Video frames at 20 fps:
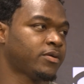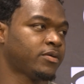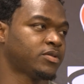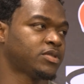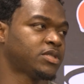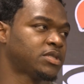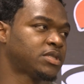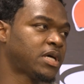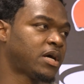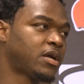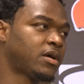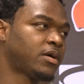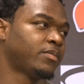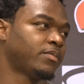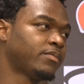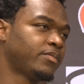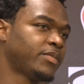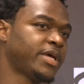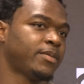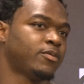You just got to
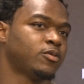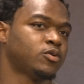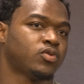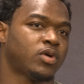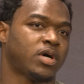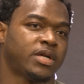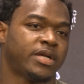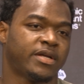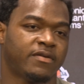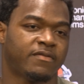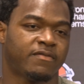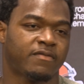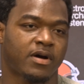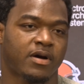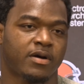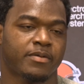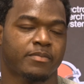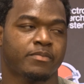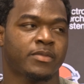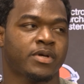be able to
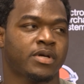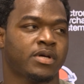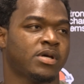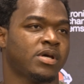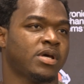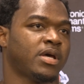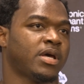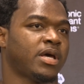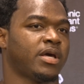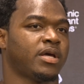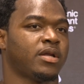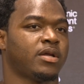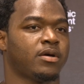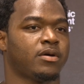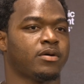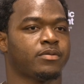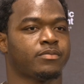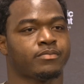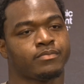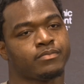identify him and
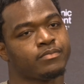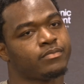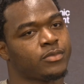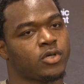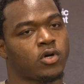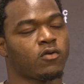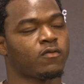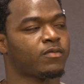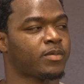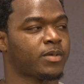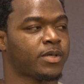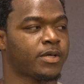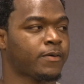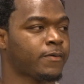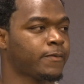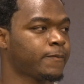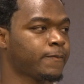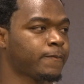um, go from there.